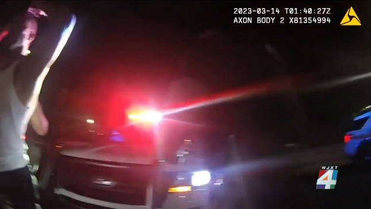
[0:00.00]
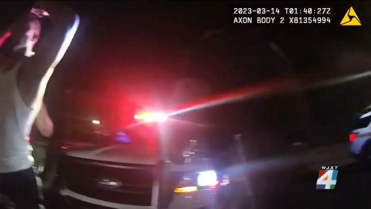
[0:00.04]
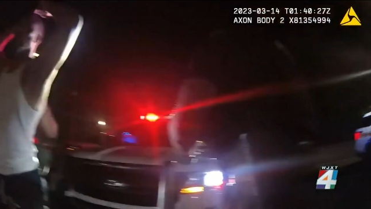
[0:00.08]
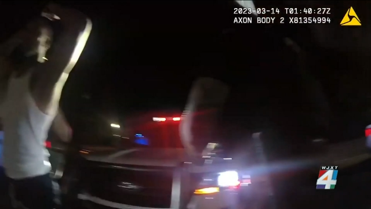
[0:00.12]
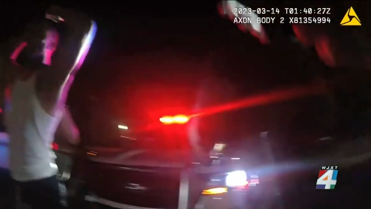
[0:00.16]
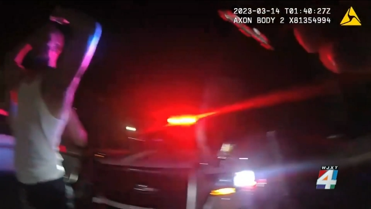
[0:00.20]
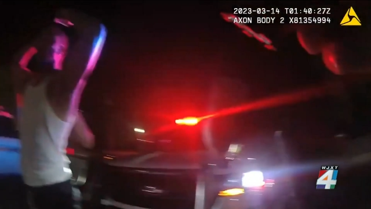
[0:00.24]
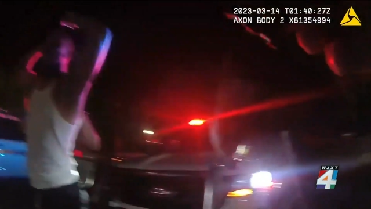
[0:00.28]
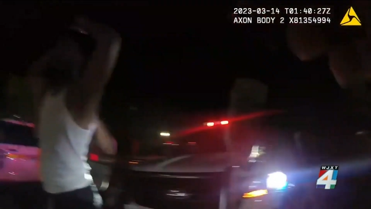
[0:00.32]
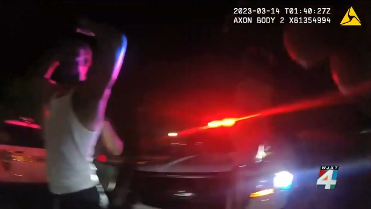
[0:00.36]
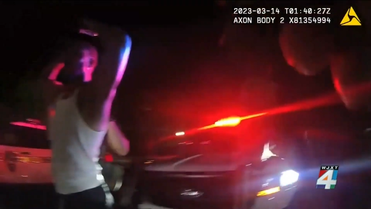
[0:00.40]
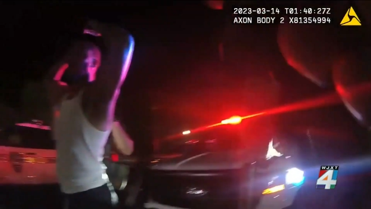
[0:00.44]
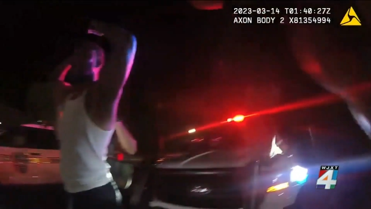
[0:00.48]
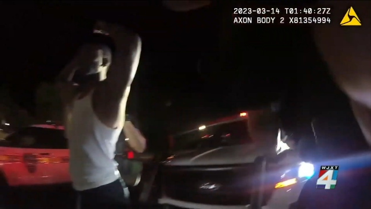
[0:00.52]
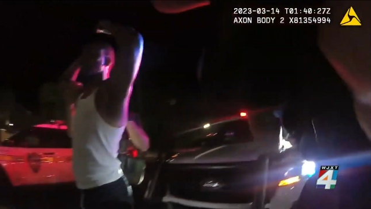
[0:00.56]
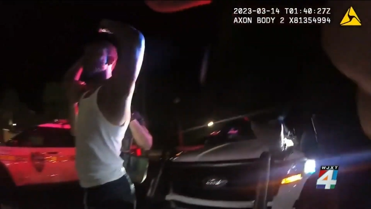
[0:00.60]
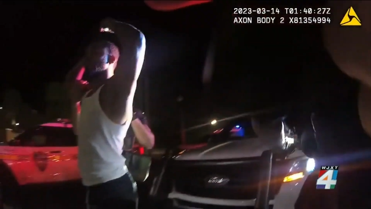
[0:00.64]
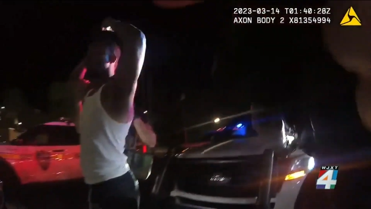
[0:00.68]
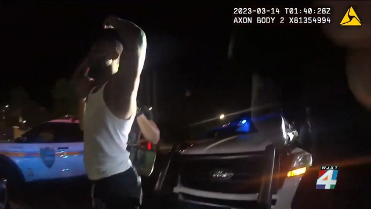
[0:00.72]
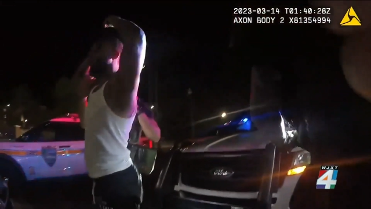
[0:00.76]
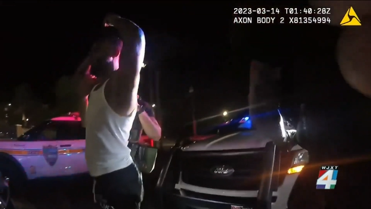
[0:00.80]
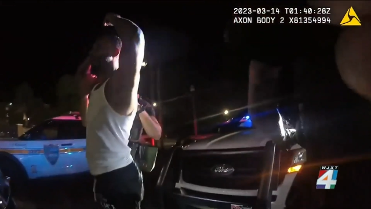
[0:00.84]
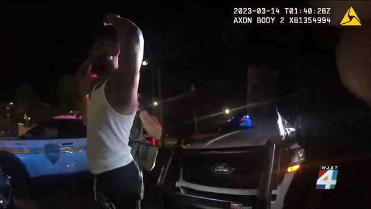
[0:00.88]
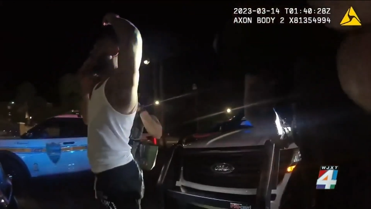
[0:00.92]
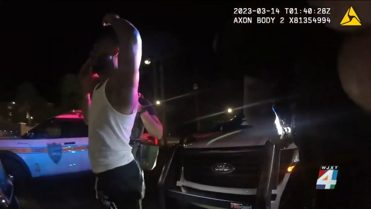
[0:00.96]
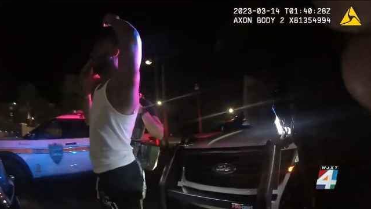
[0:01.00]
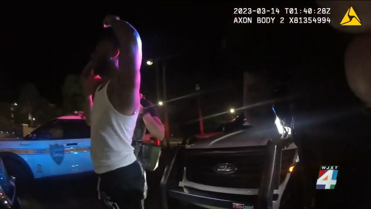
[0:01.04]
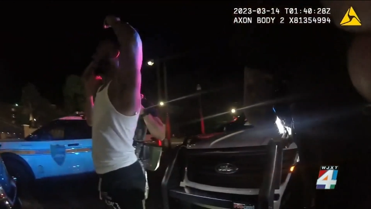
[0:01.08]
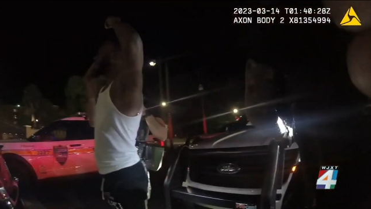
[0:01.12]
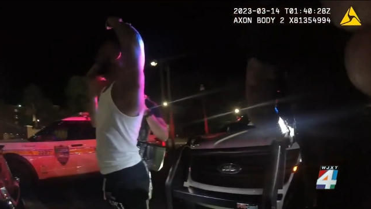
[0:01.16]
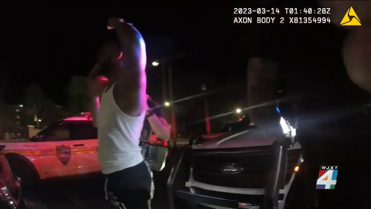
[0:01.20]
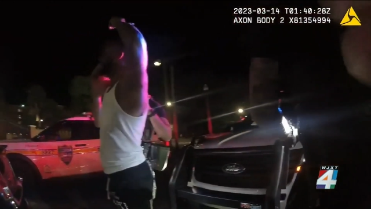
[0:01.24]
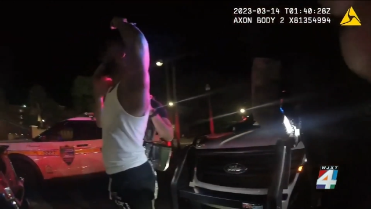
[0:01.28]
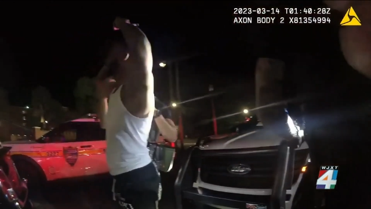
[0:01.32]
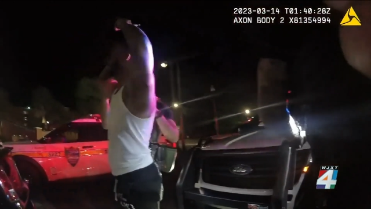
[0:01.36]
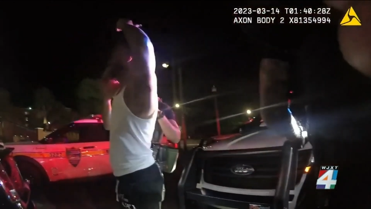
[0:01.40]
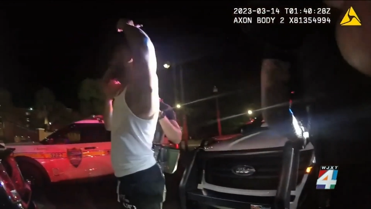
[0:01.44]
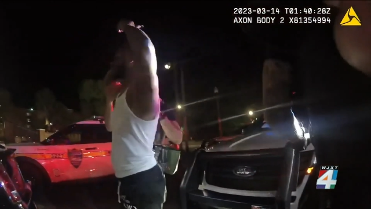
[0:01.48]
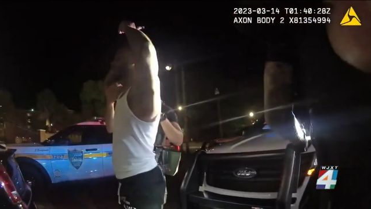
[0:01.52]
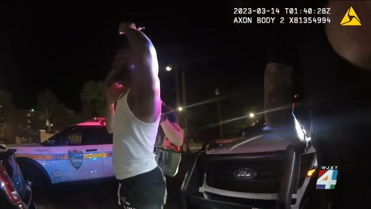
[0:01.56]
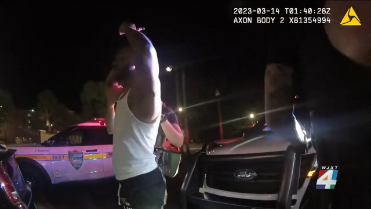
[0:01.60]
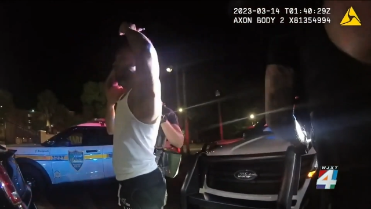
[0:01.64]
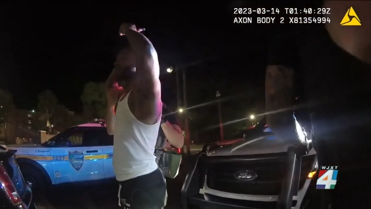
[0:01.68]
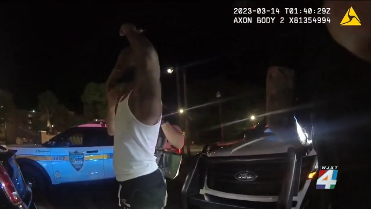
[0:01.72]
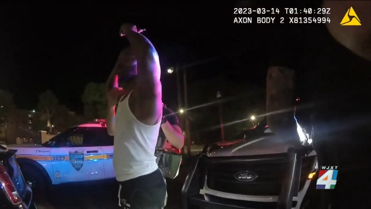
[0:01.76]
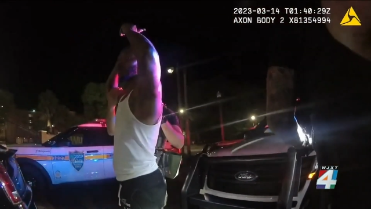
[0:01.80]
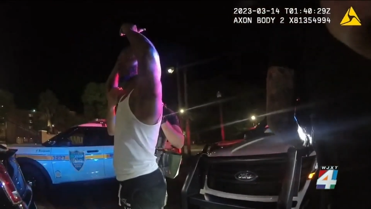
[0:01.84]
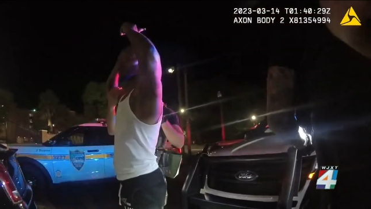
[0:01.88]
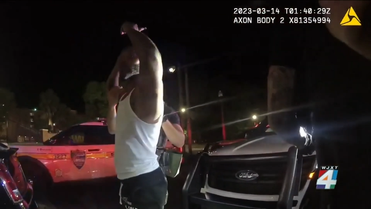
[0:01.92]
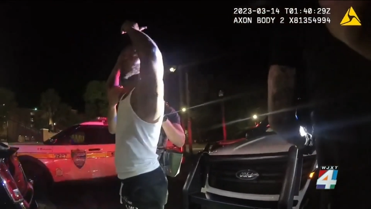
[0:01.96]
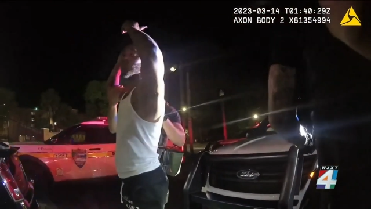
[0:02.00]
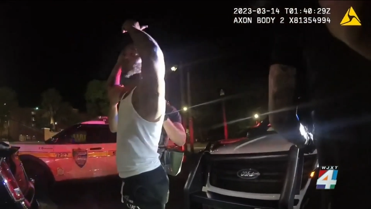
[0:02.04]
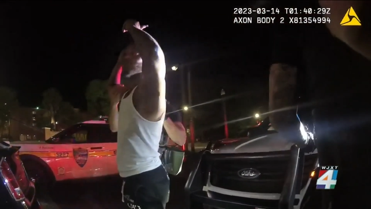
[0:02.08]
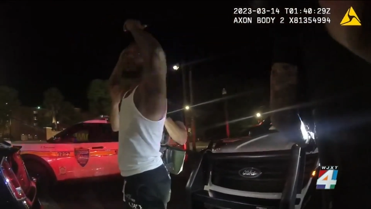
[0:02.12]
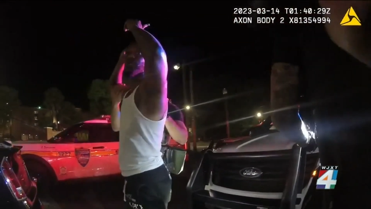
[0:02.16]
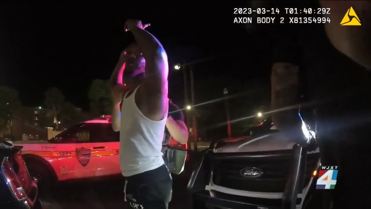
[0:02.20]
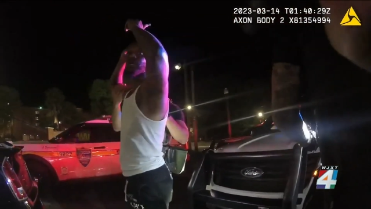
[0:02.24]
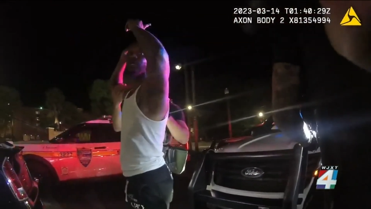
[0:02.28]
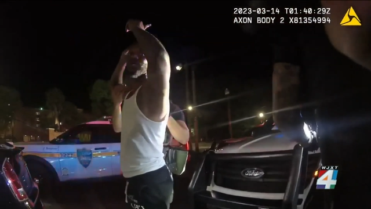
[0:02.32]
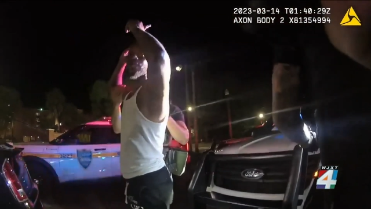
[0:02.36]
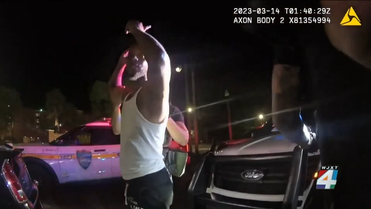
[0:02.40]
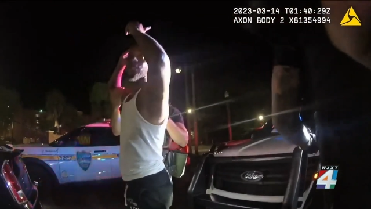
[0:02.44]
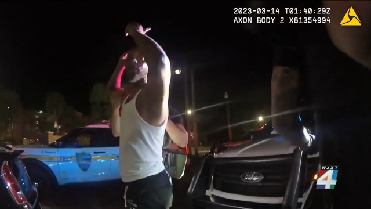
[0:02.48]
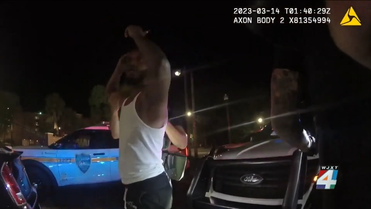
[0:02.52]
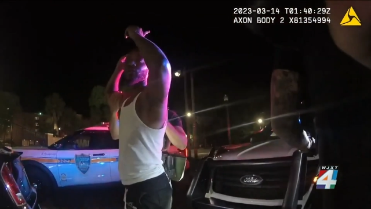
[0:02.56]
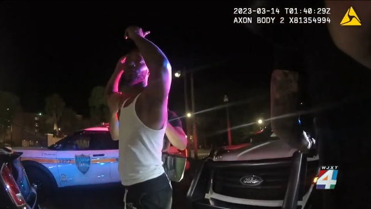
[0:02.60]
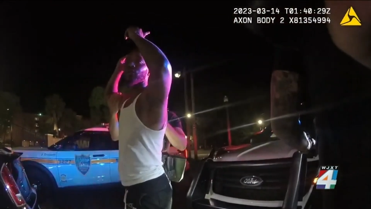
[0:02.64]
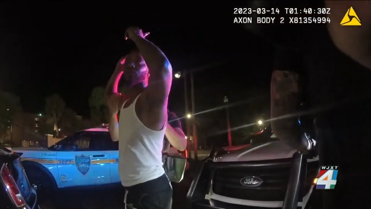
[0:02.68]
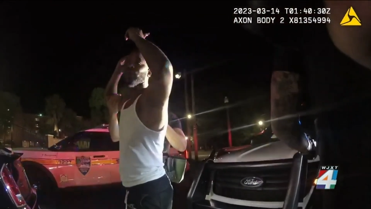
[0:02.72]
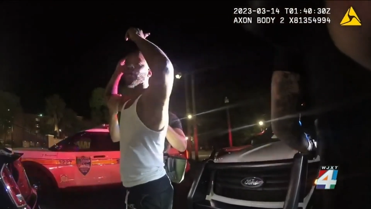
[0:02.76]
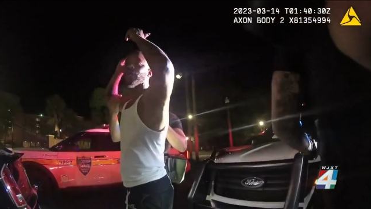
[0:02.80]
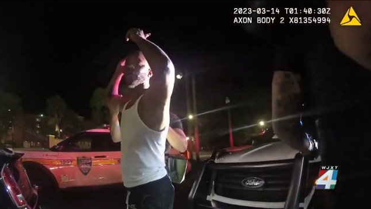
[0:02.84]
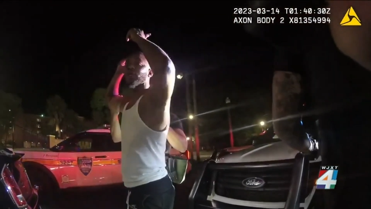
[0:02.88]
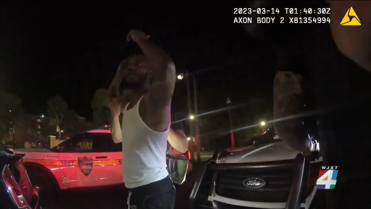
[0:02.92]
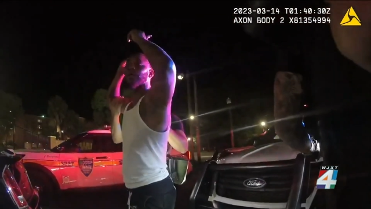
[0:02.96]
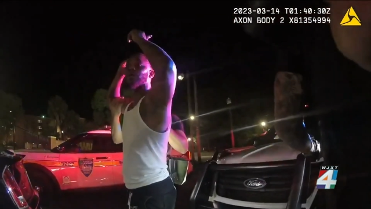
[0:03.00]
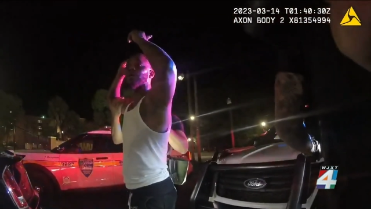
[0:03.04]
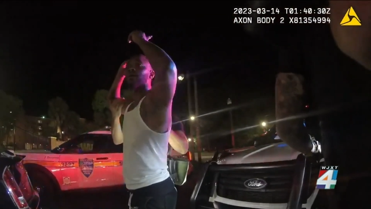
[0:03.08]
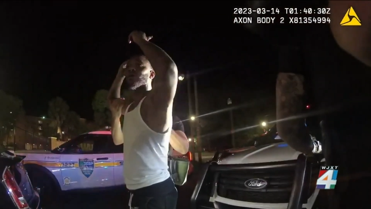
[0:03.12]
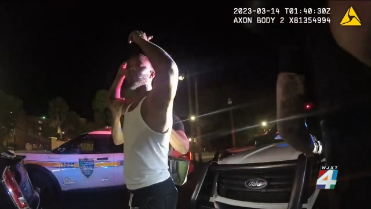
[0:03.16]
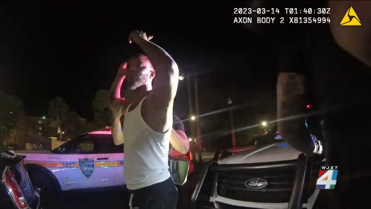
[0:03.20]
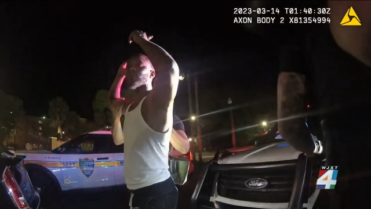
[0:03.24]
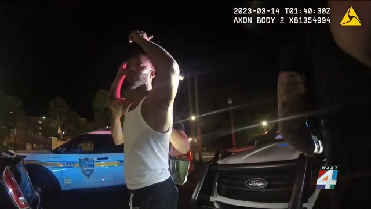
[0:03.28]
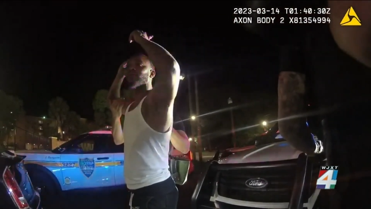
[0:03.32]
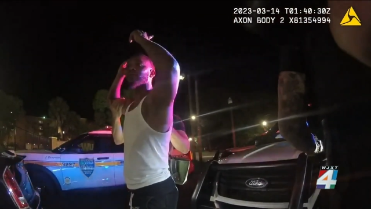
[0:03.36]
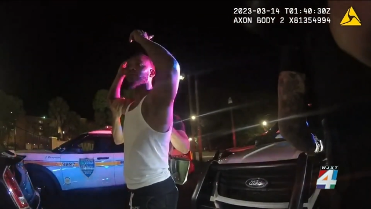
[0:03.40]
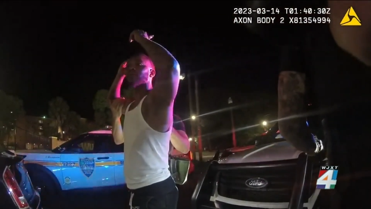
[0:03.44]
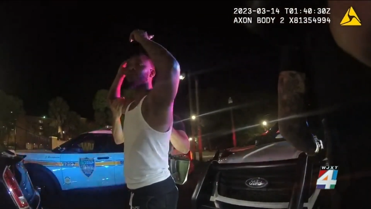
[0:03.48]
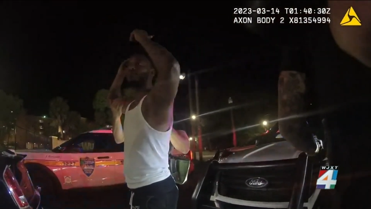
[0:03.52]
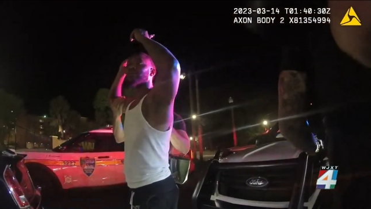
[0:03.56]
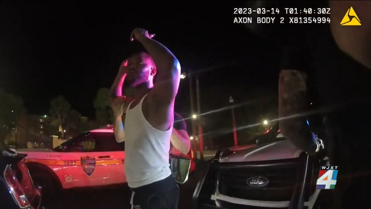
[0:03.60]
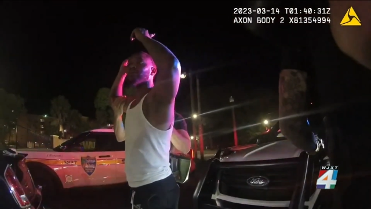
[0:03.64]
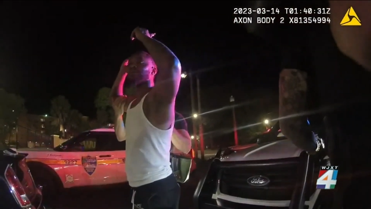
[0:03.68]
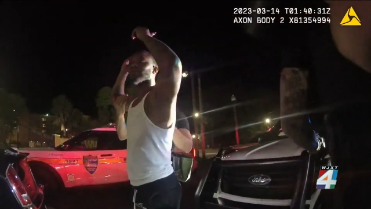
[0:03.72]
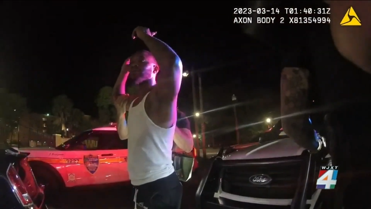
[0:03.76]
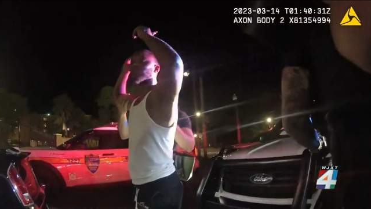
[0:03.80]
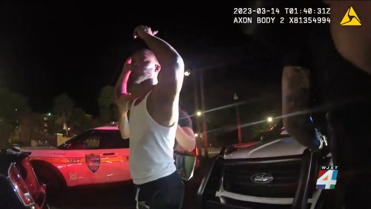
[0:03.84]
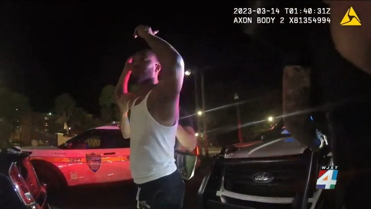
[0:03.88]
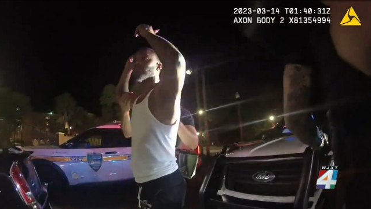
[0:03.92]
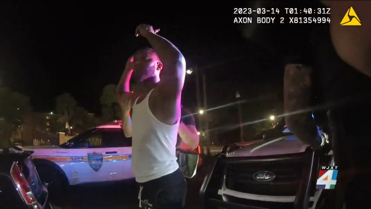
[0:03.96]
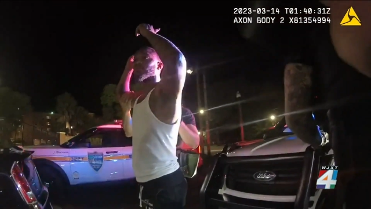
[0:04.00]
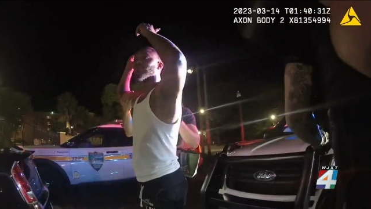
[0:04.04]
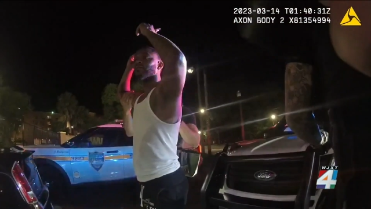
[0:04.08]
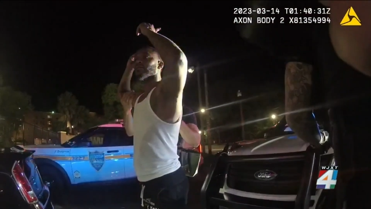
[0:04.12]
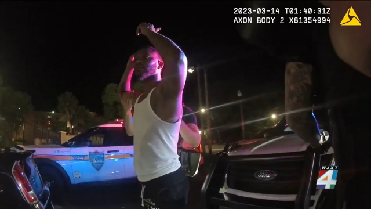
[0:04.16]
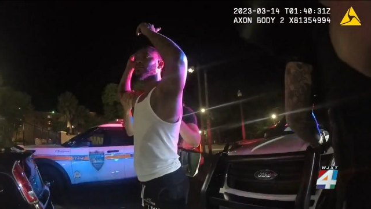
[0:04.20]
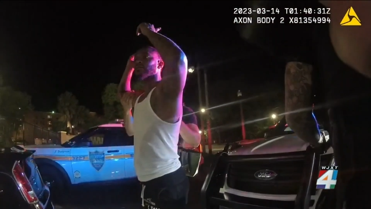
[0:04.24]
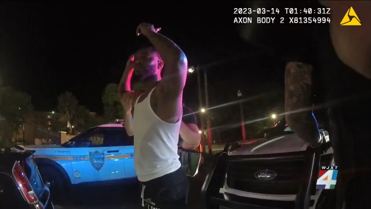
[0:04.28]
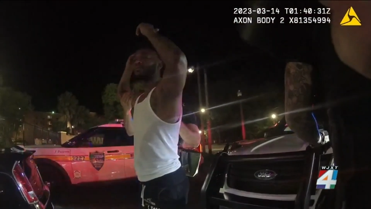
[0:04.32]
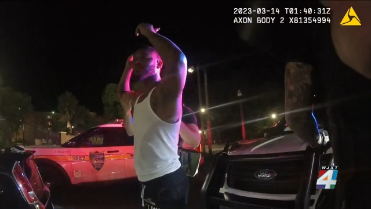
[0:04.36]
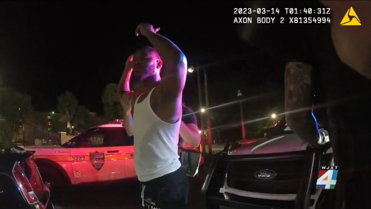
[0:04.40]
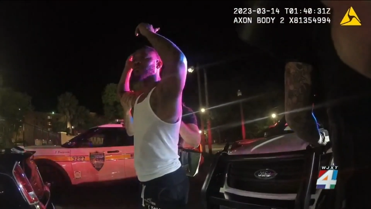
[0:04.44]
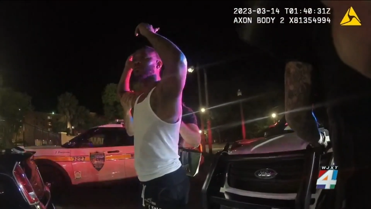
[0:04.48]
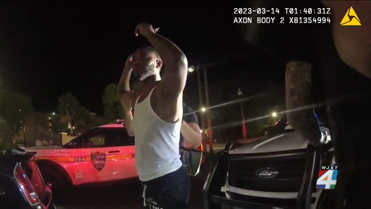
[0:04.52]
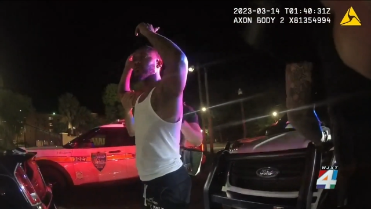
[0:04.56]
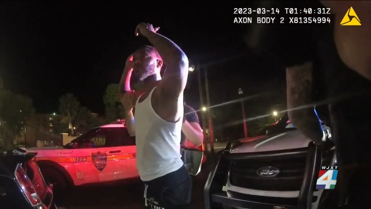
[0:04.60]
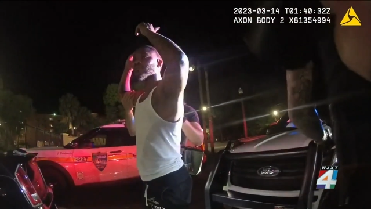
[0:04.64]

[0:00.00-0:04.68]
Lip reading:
[unreadable: no face in view]